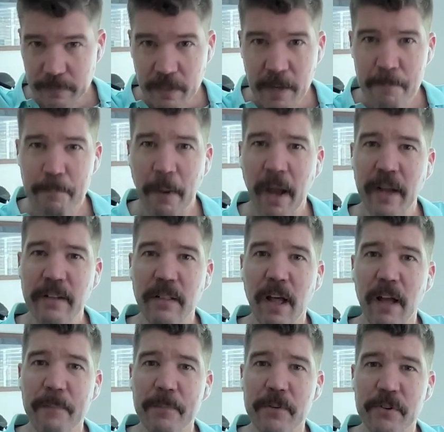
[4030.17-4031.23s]
buying
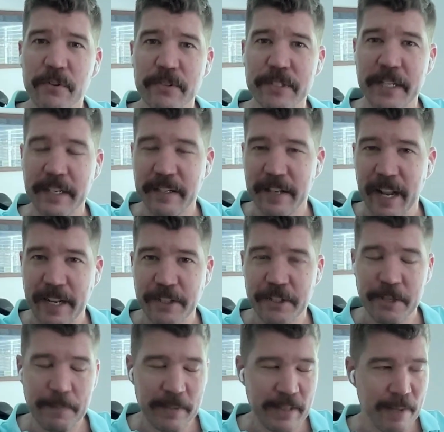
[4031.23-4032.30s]
lobsters and
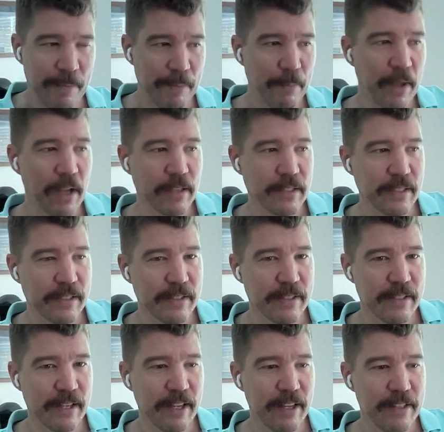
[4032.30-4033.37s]
shipping them in
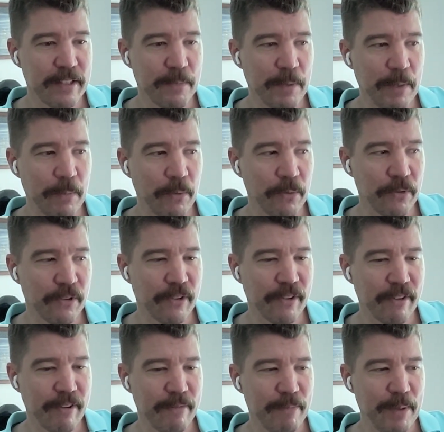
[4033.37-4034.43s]
boxes to people's
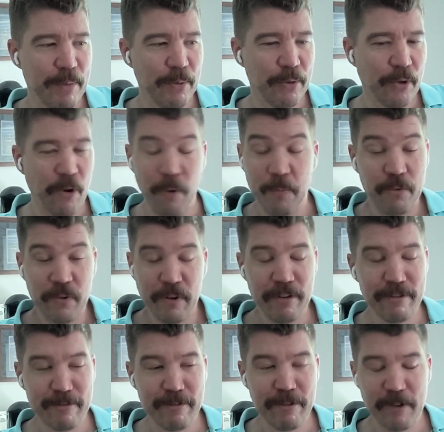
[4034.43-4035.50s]
homes.
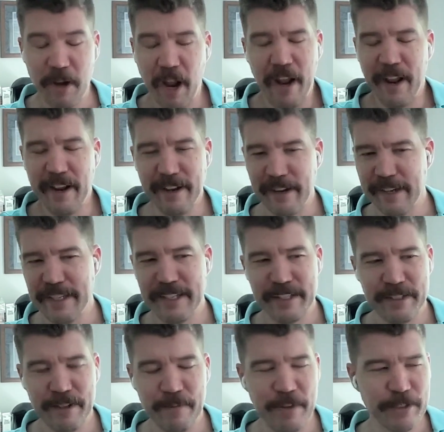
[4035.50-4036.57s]
And then
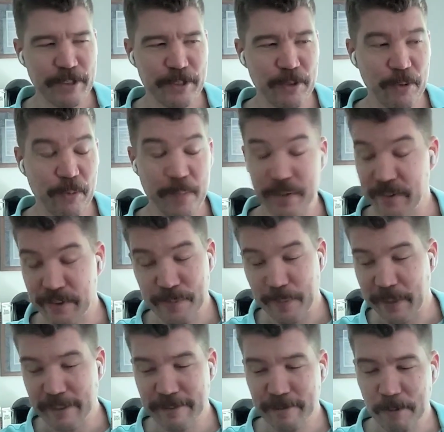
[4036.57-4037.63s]
he eventually sold the business,
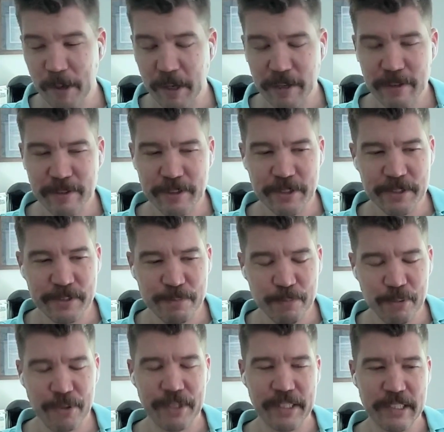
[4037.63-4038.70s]
but just
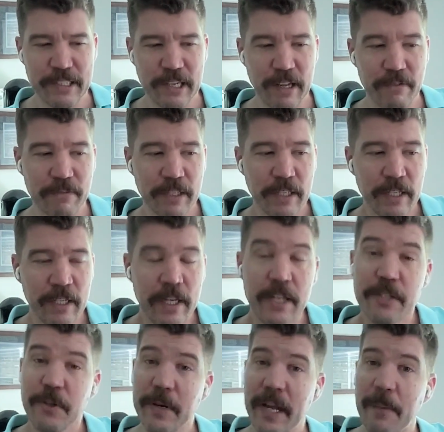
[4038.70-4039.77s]
brilliant stuff.
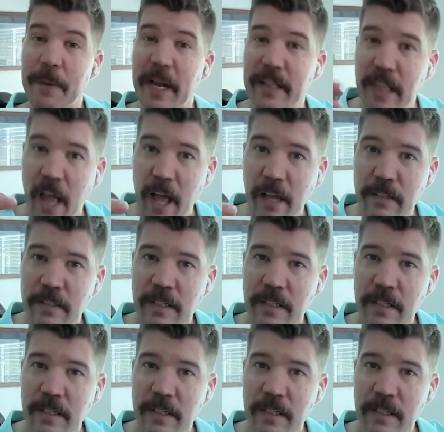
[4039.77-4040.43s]
So anyhow, we got that.